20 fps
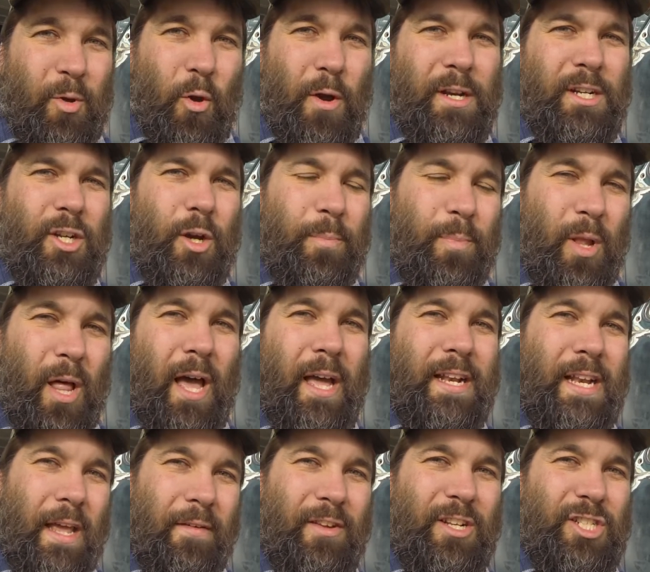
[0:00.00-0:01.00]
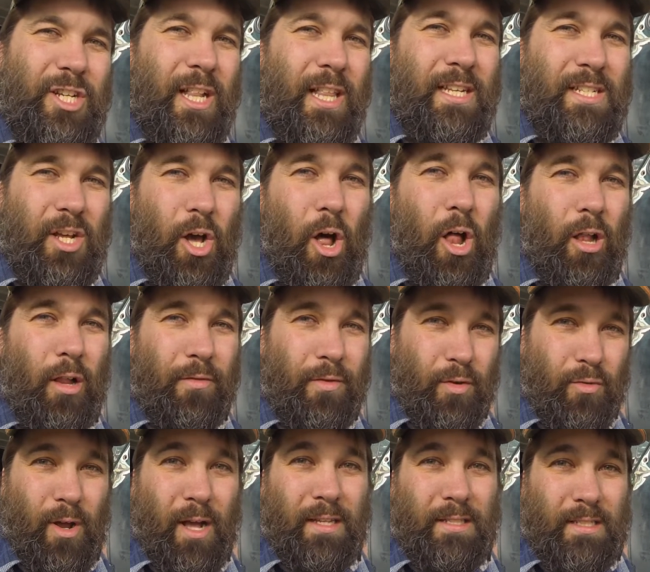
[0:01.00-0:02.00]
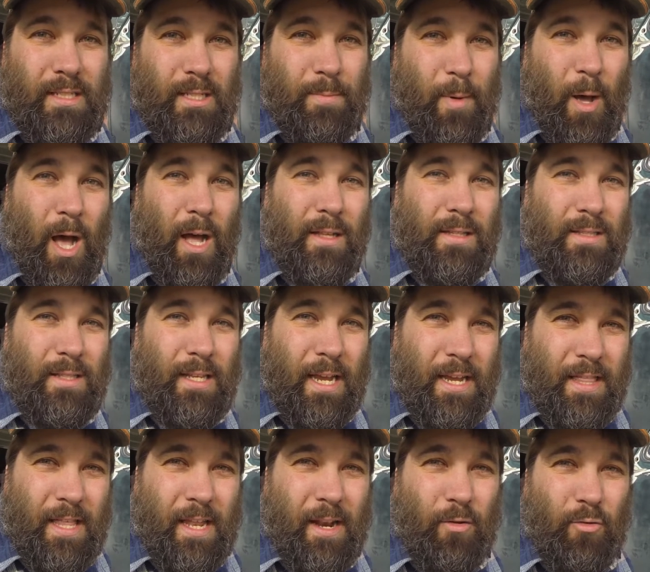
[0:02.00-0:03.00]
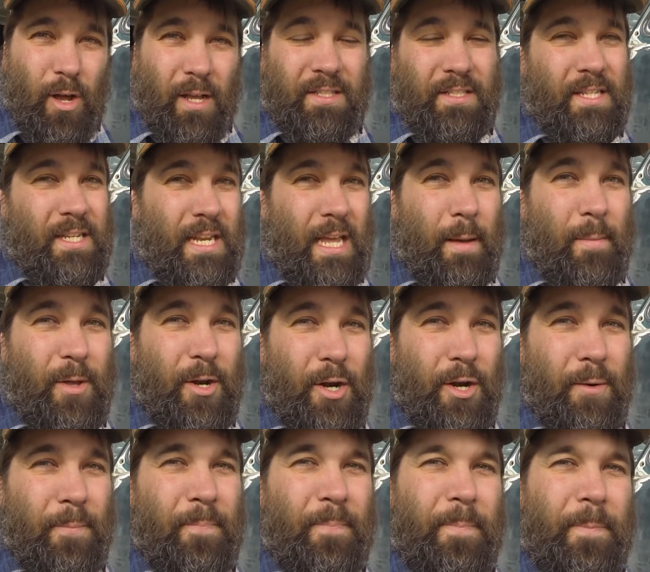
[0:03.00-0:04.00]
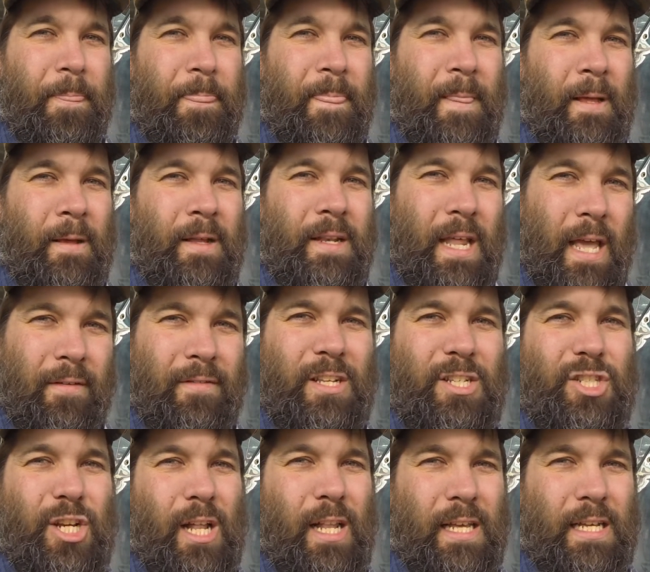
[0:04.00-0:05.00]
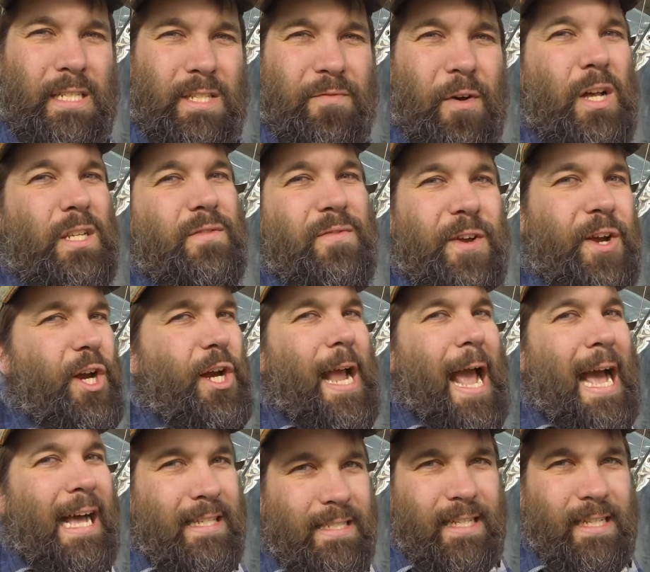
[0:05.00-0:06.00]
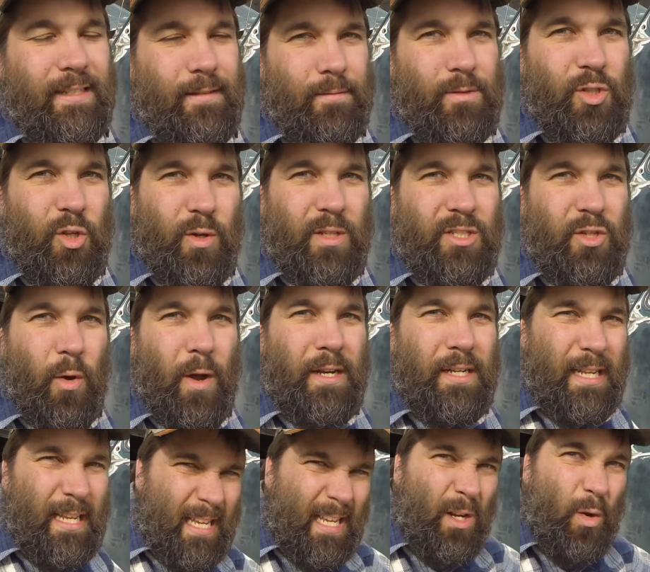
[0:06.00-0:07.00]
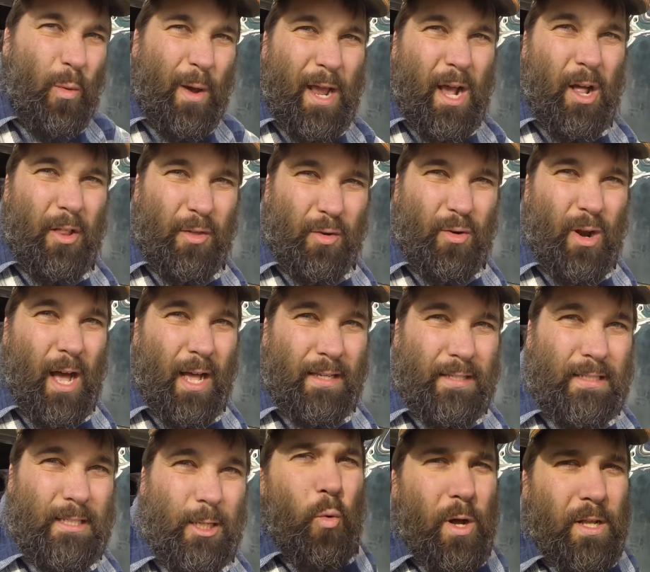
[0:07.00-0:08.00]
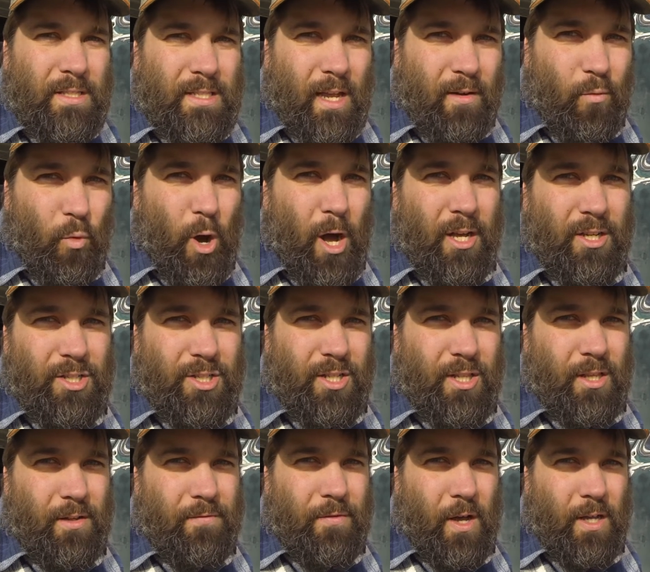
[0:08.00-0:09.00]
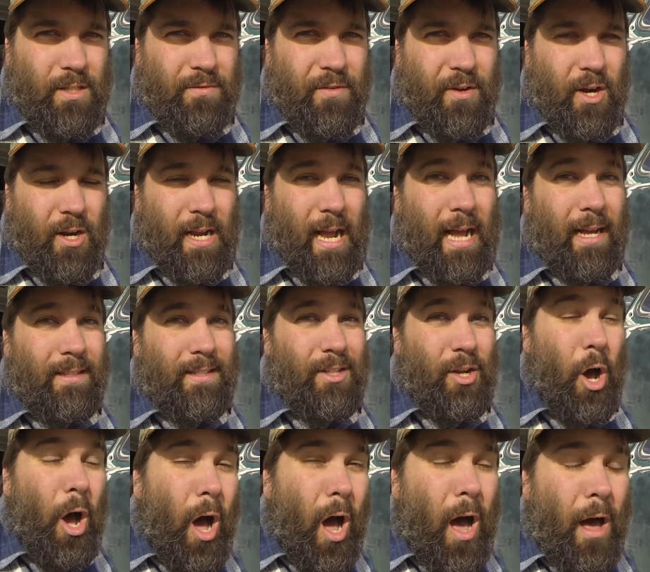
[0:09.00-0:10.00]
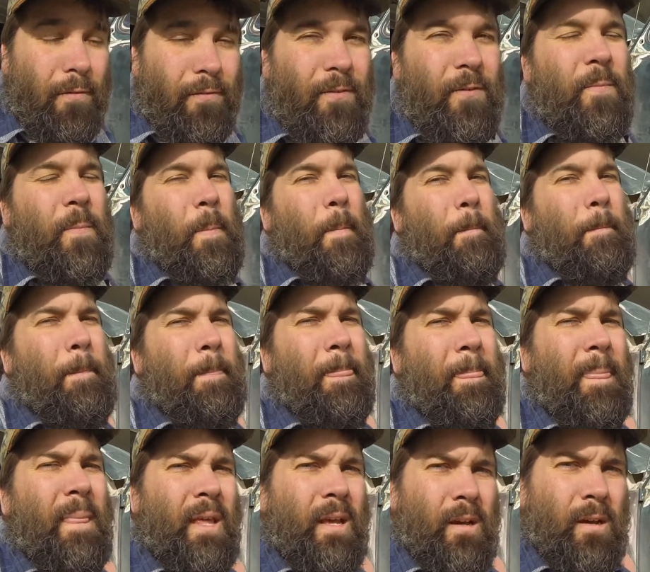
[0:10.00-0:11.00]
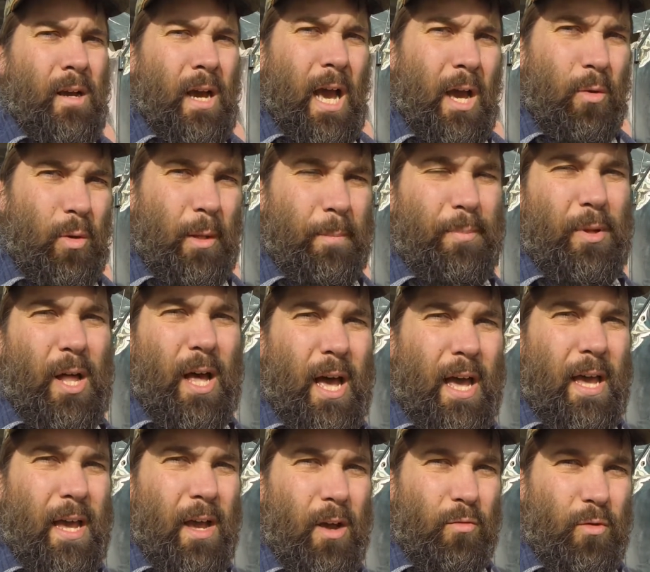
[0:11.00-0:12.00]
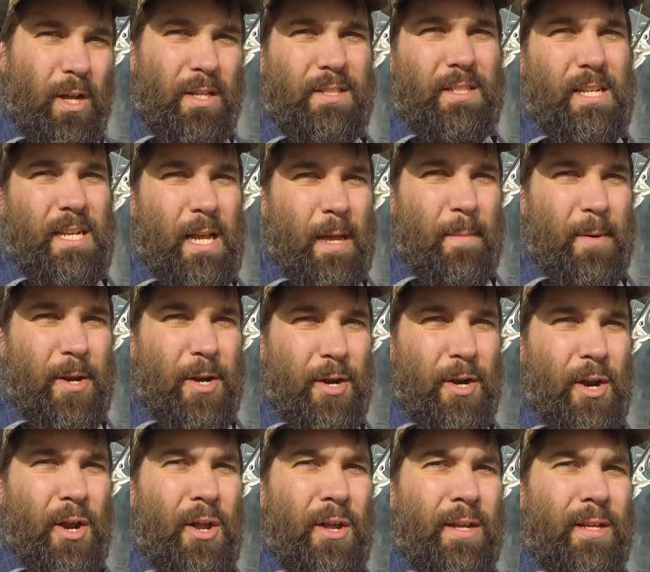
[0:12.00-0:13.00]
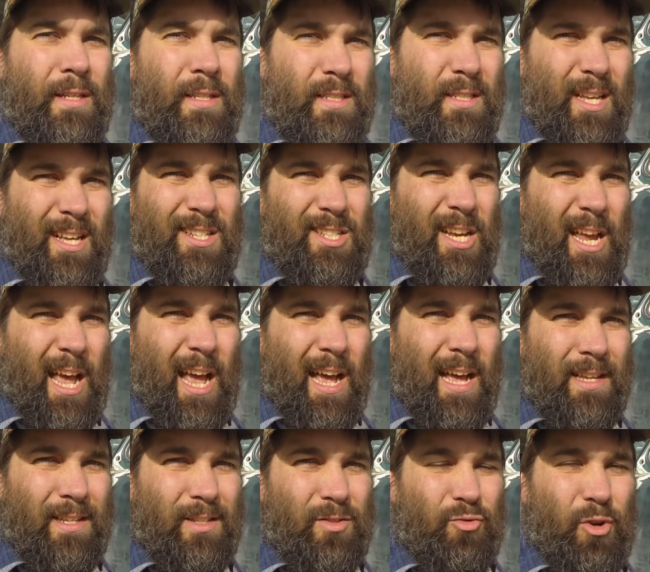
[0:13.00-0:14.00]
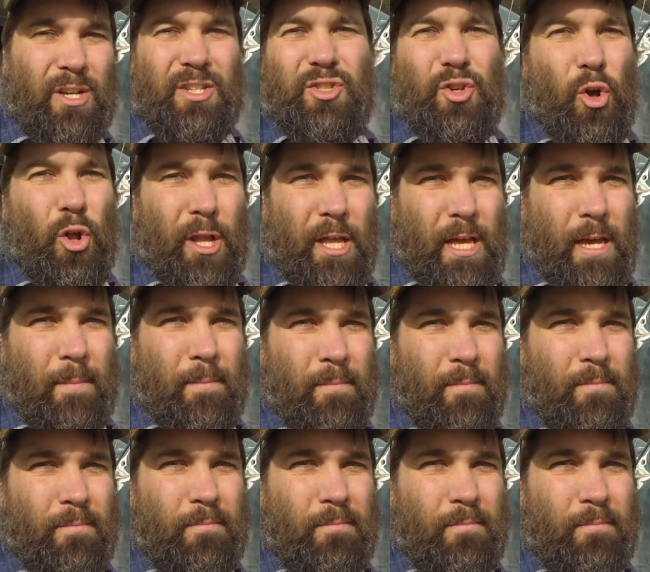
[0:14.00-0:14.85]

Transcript: going to apply Navy Jelly to all of the rust spots and then a rust inhibitor. Navy Jelly is phosphoric acid, so it's going to eat away all the rust. Once I've washed the phosphoric acid off, I will apply a rust inhibitor such as Rust-Oleum